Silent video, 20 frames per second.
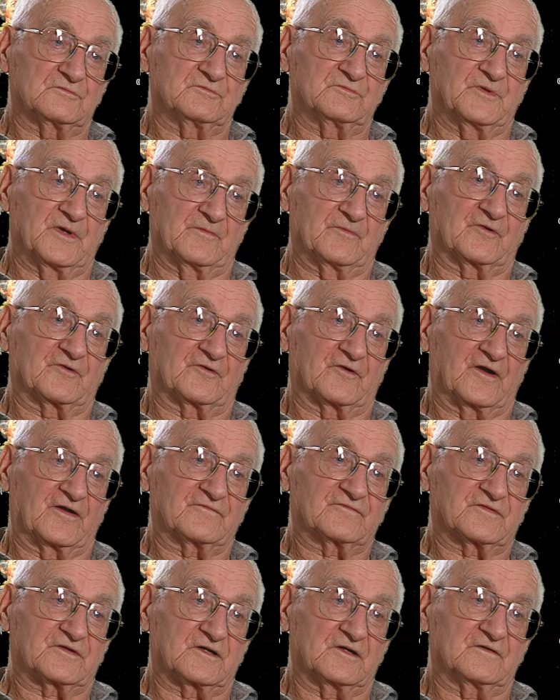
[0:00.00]

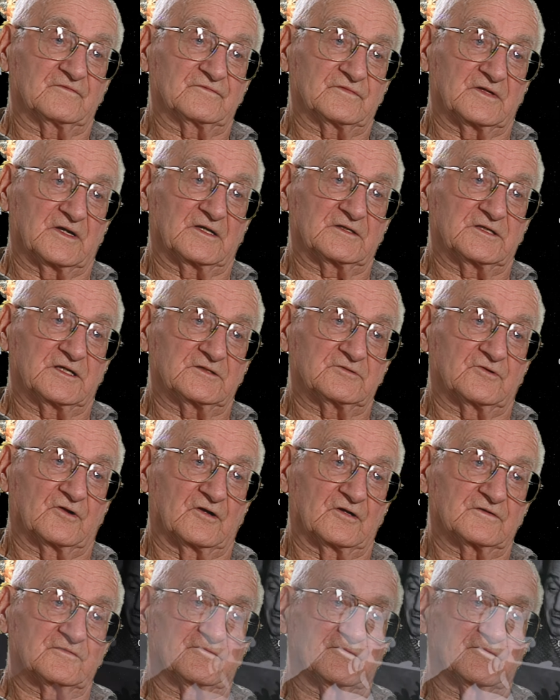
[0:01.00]
mimeograph stuff, and I did drawings